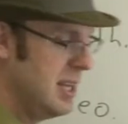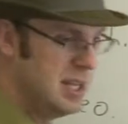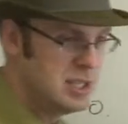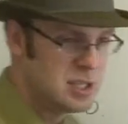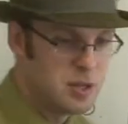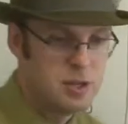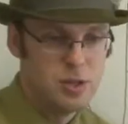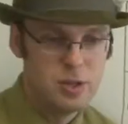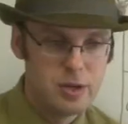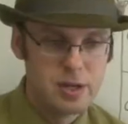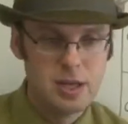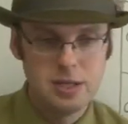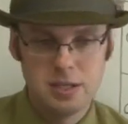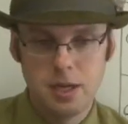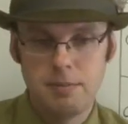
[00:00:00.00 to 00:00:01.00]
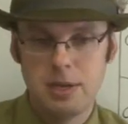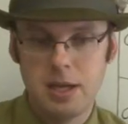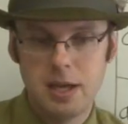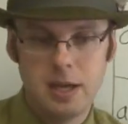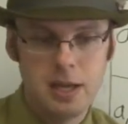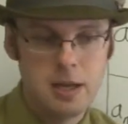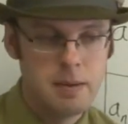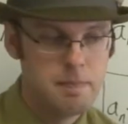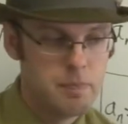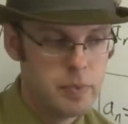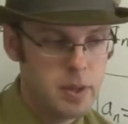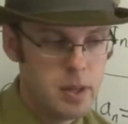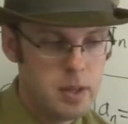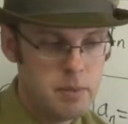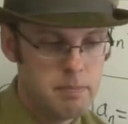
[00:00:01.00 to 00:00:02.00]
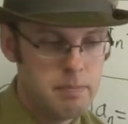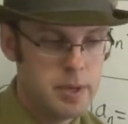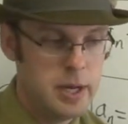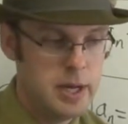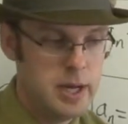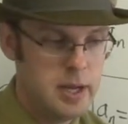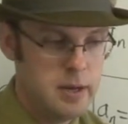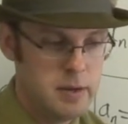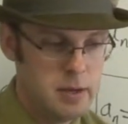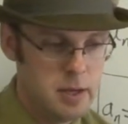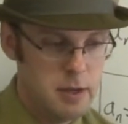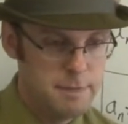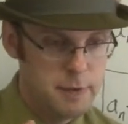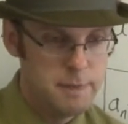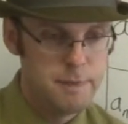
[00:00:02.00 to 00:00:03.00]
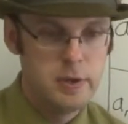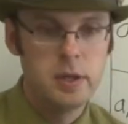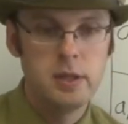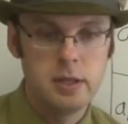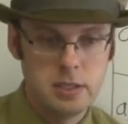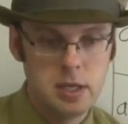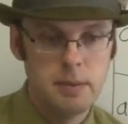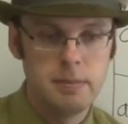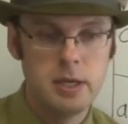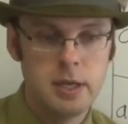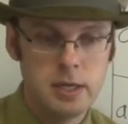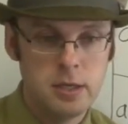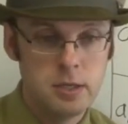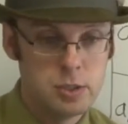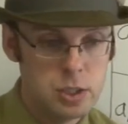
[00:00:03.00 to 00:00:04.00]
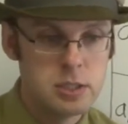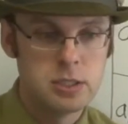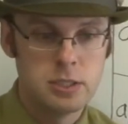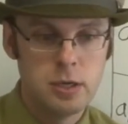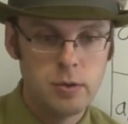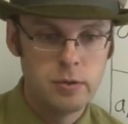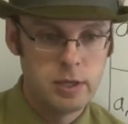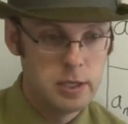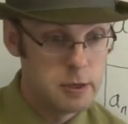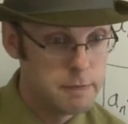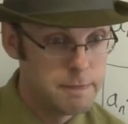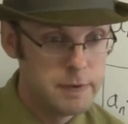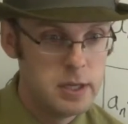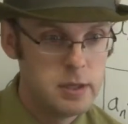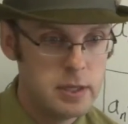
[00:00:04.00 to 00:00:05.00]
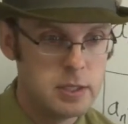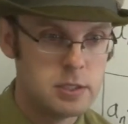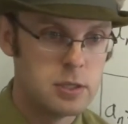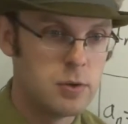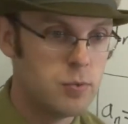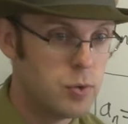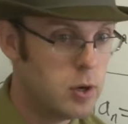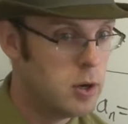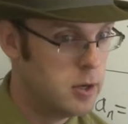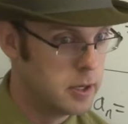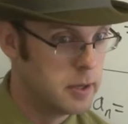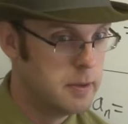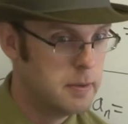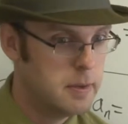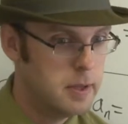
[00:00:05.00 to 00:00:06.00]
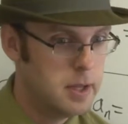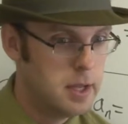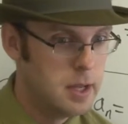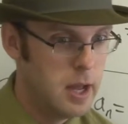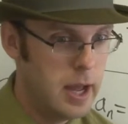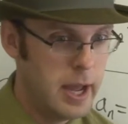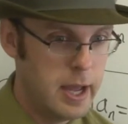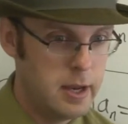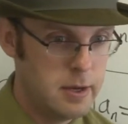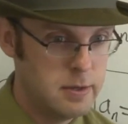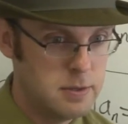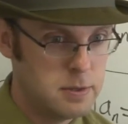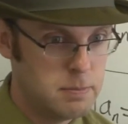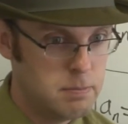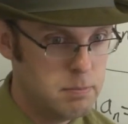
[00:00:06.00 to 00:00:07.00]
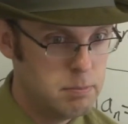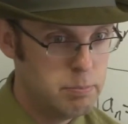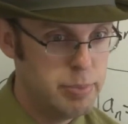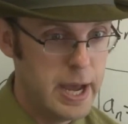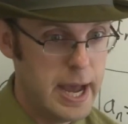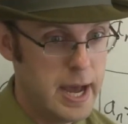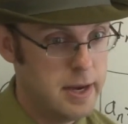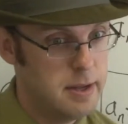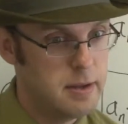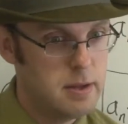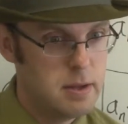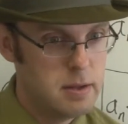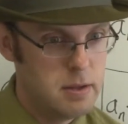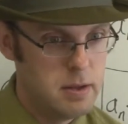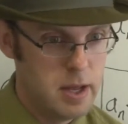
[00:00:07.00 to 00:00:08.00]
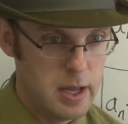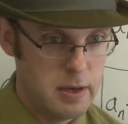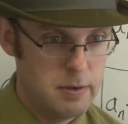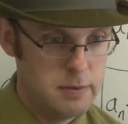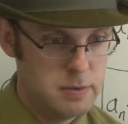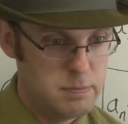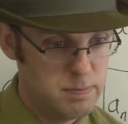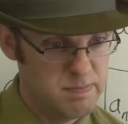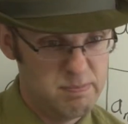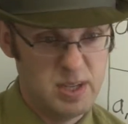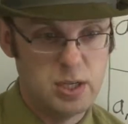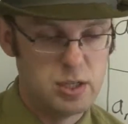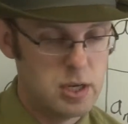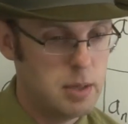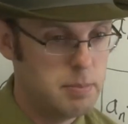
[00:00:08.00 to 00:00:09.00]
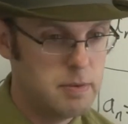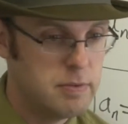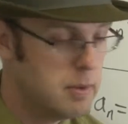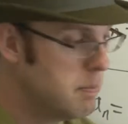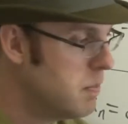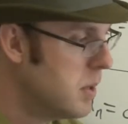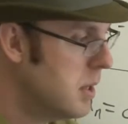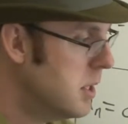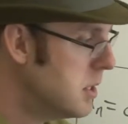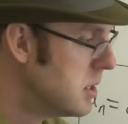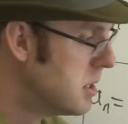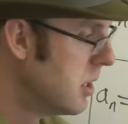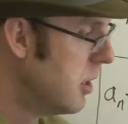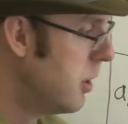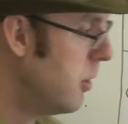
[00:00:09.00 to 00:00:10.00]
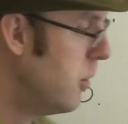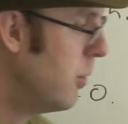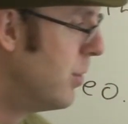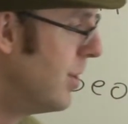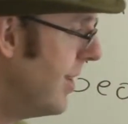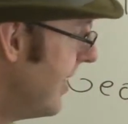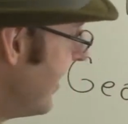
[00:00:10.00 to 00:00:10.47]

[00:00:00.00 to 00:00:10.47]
it's going to look intimidating, but if you feel intimidated, just know that your feelings are wrong and bad, and be ashamed of them. So